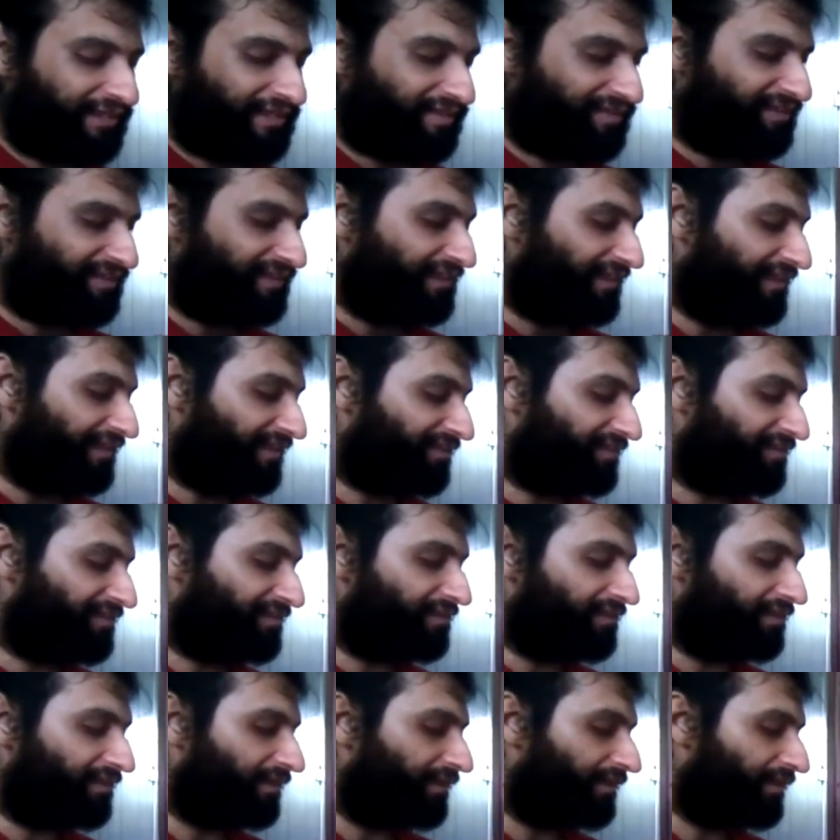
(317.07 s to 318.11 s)
it a
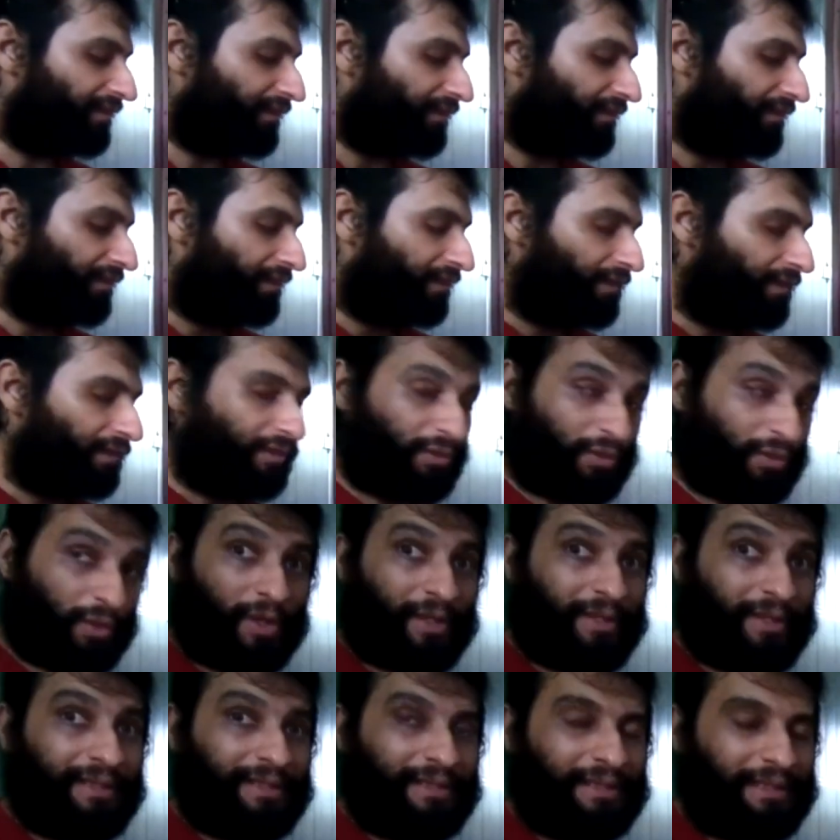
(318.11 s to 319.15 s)
serious
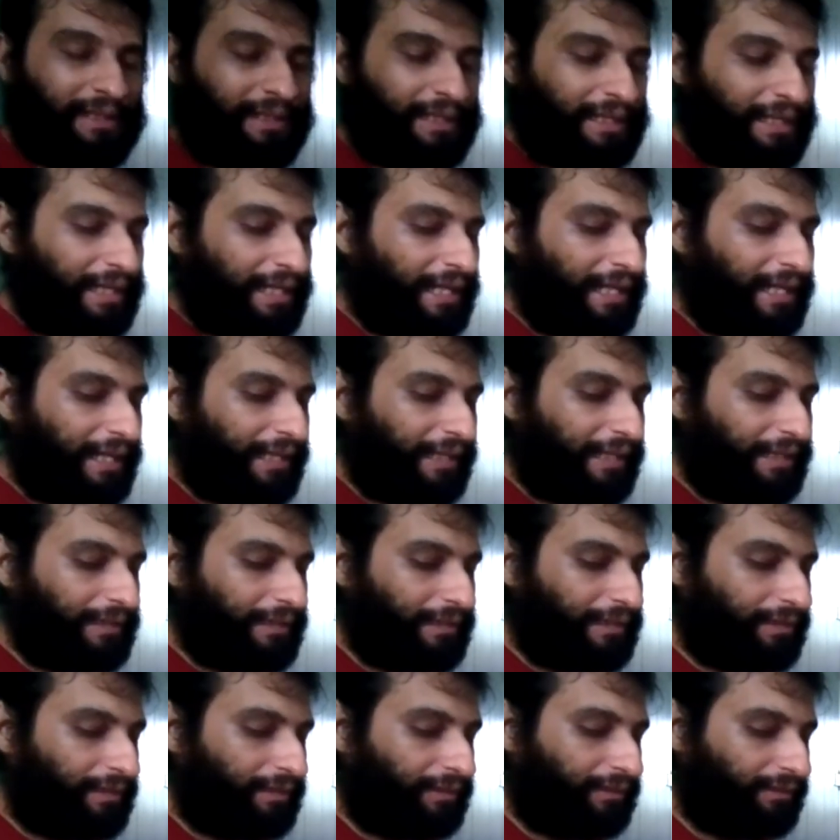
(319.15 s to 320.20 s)
thought,
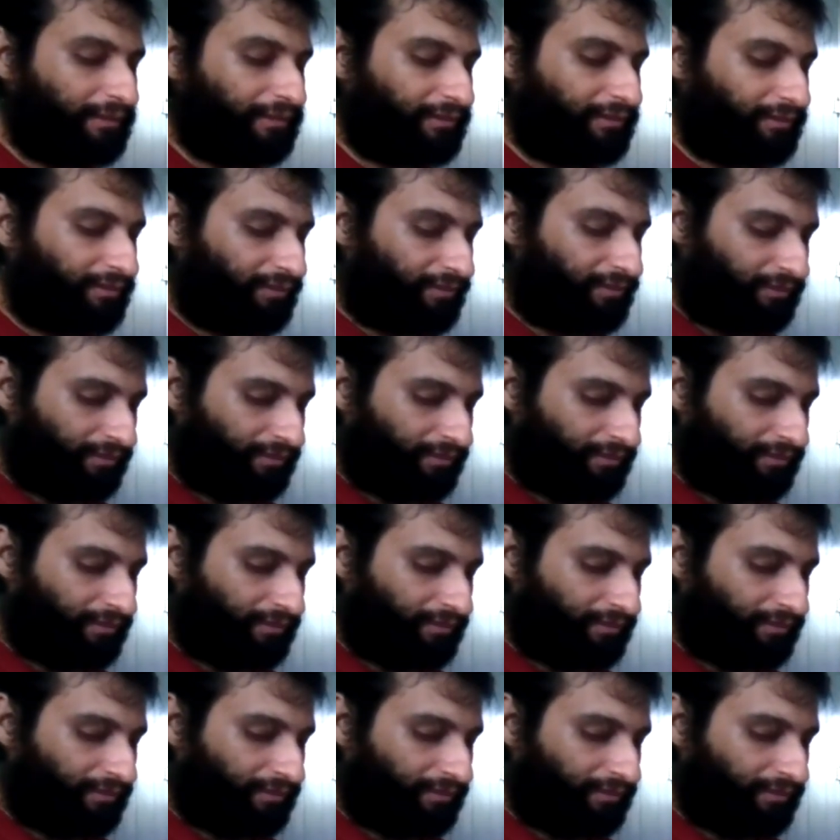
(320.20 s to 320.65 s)
and